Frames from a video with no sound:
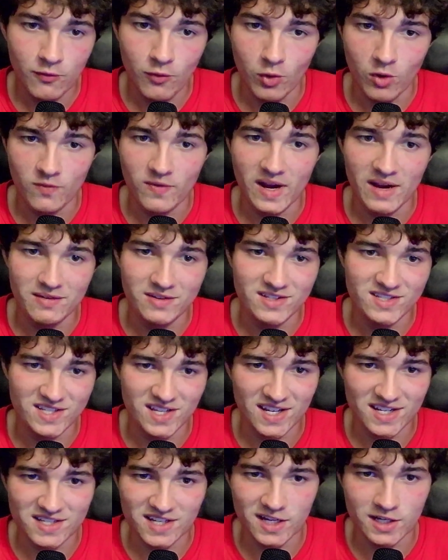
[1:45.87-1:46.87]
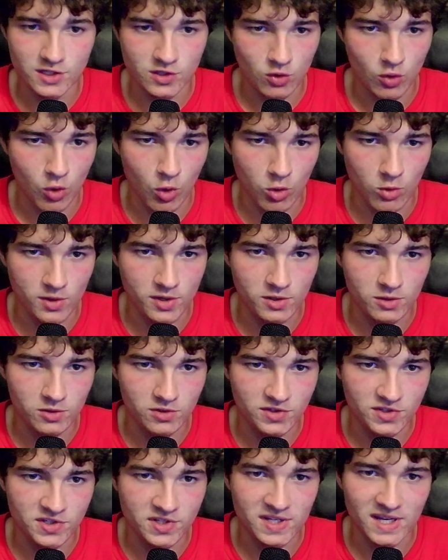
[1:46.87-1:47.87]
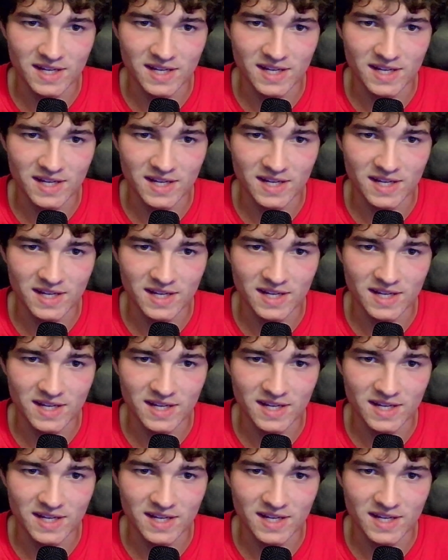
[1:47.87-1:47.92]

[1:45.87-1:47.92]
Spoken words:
4, 5, and 6, it's Orioles,